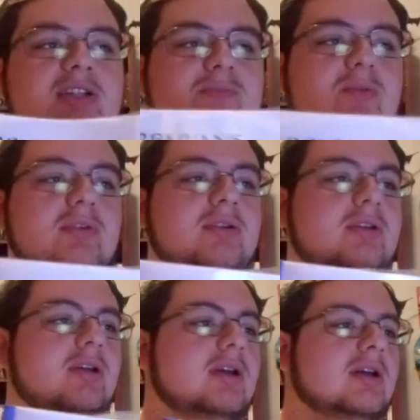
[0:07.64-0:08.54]

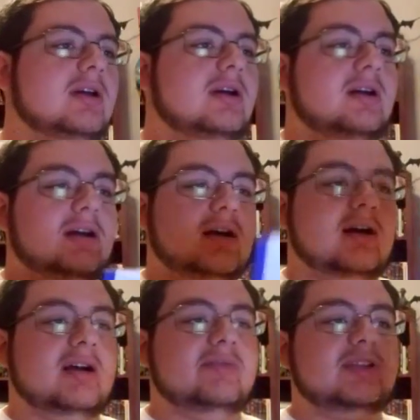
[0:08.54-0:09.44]
Washbourne.
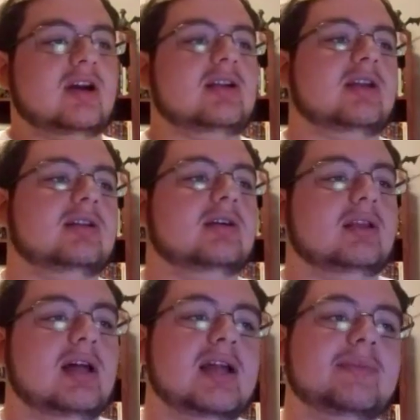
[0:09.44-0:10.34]
I've been talking
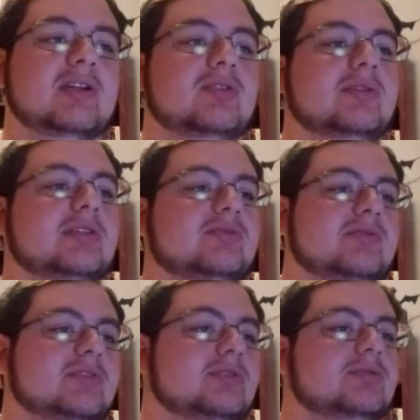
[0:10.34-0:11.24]
a lot about doing
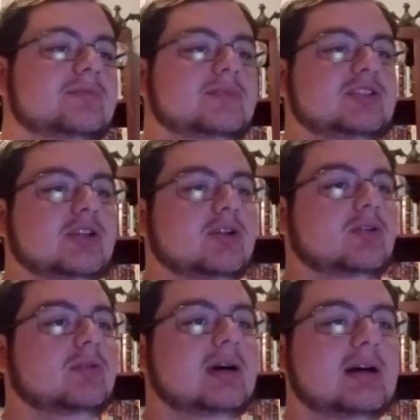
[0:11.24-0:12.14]
this review,
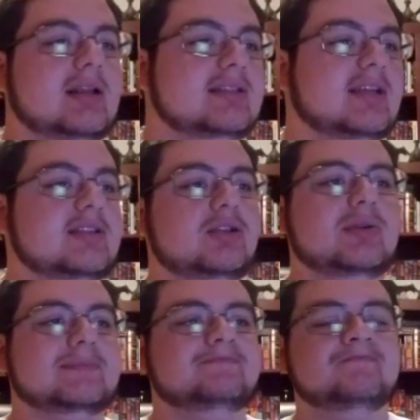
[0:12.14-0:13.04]
so let's get
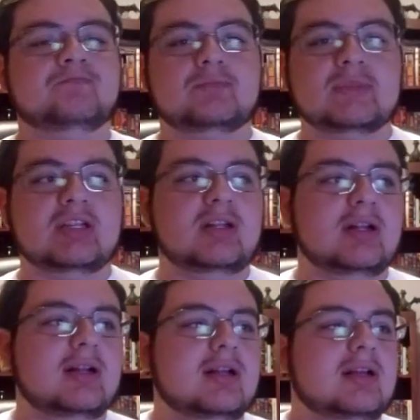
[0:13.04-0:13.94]
to it.
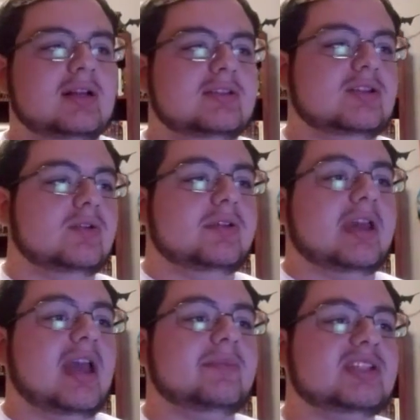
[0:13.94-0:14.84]
So
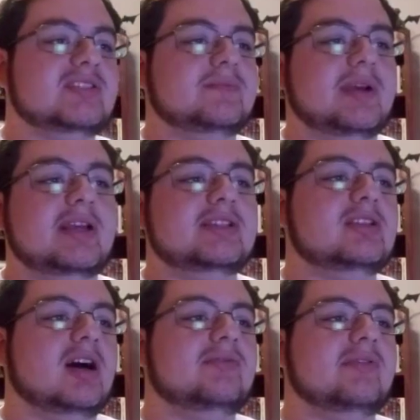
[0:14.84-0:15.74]
the game is
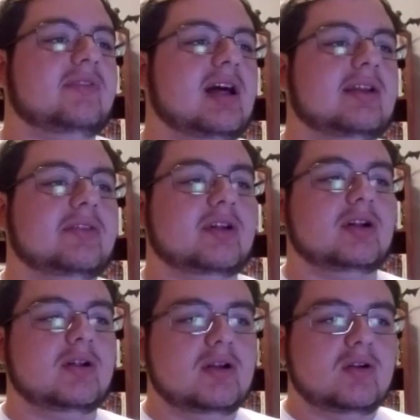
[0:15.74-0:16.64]
based off of a lot of
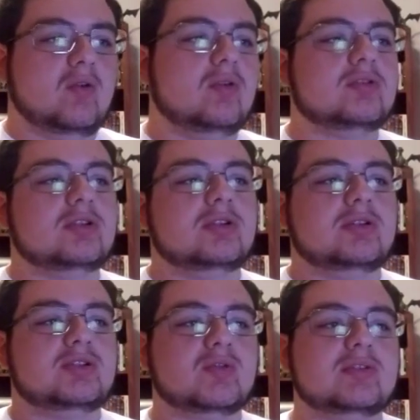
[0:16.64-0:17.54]
the
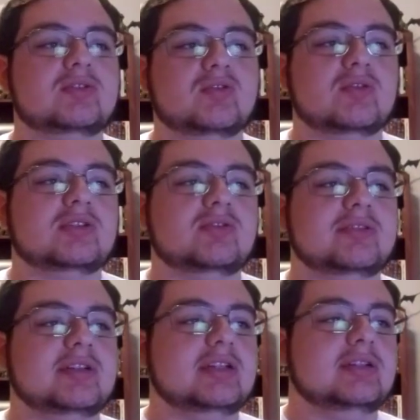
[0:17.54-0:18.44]
older Sword and
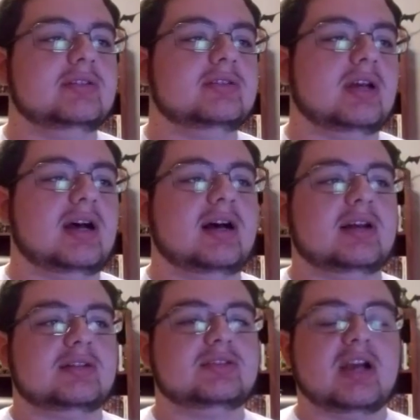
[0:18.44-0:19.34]
Sorcery
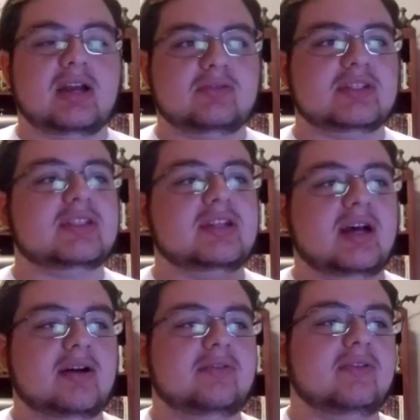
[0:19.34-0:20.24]
genre
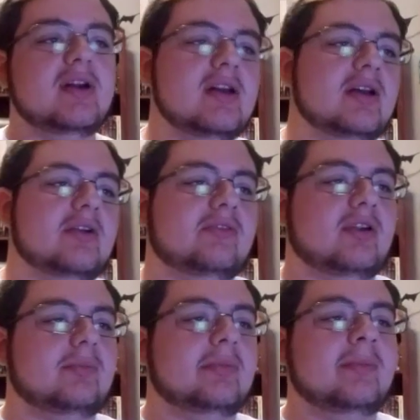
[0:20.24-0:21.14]
stuff
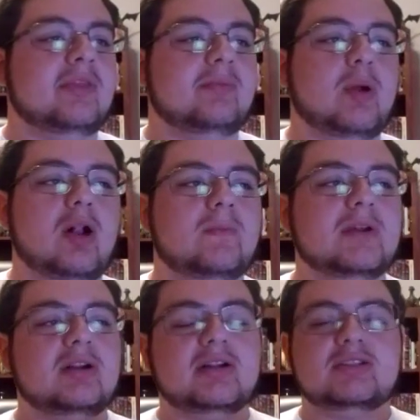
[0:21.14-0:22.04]
from the
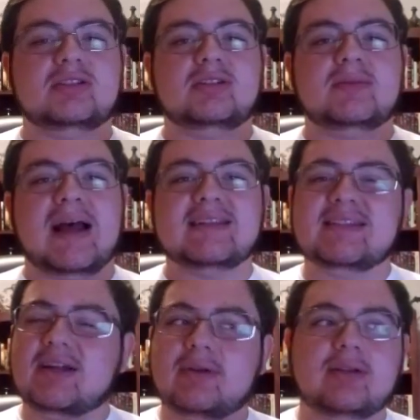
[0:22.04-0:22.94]
pulp era to,
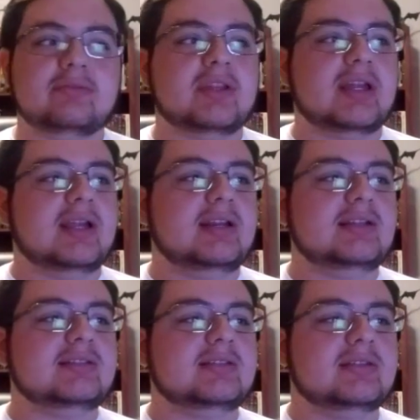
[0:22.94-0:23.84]
I'd say, around the
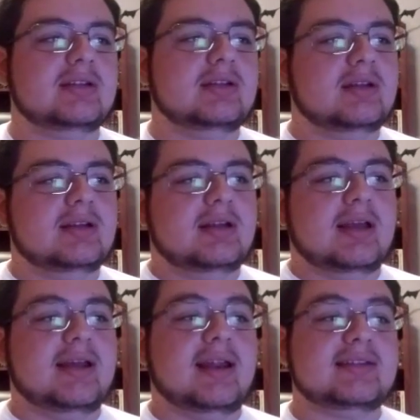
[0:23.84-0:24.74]
80s.
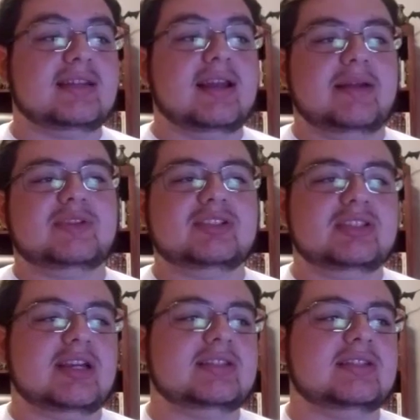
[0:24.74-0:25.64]
And as the name
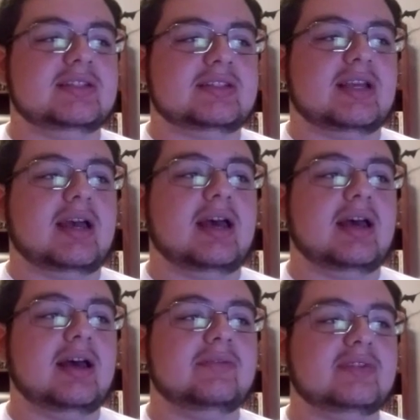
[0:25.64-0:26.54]
suggests, it's
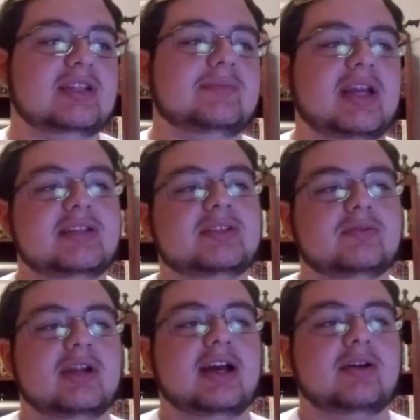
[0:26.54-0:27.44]
heavily based
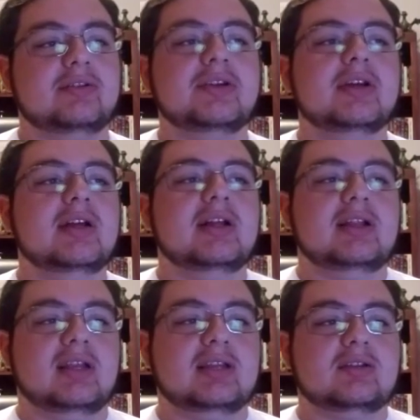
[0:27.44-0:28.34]
around
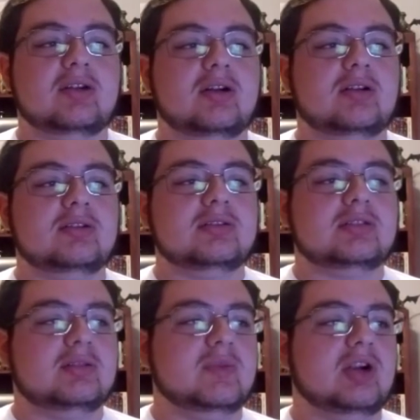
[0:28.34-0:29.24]
Lynn
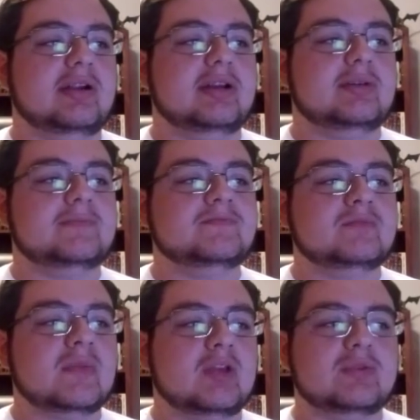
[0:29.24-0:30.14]
Carter's Lemuria,
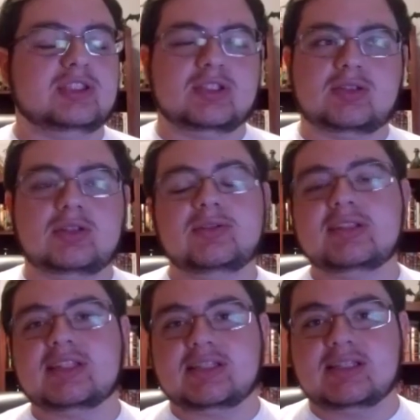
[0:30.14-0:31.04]
which it
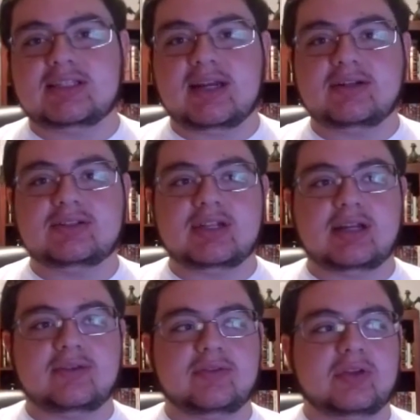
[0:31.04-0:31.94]
uses as the standard
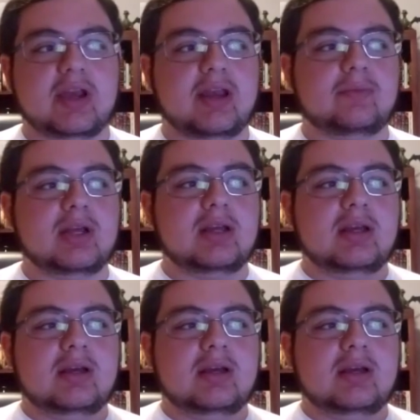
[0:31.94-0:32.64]
setting for the game,